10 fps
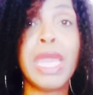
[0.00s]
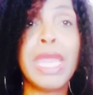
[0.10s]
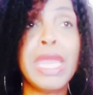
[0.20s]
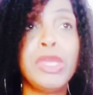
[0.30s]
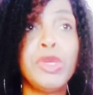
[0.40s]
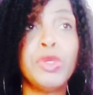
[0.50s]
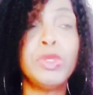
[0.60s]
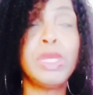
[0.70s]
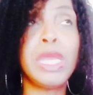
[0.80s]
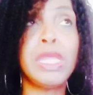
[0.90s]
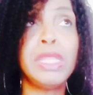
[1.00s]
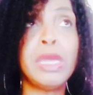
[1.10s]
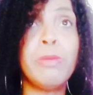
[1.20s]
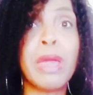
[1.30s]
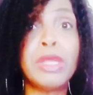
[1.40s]
and the
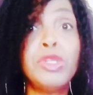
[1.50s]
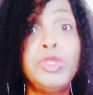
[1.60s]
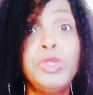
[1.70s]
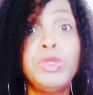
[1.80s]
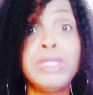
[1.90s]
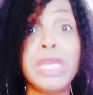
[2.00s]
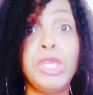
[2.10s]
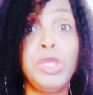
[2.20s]
amount of dues that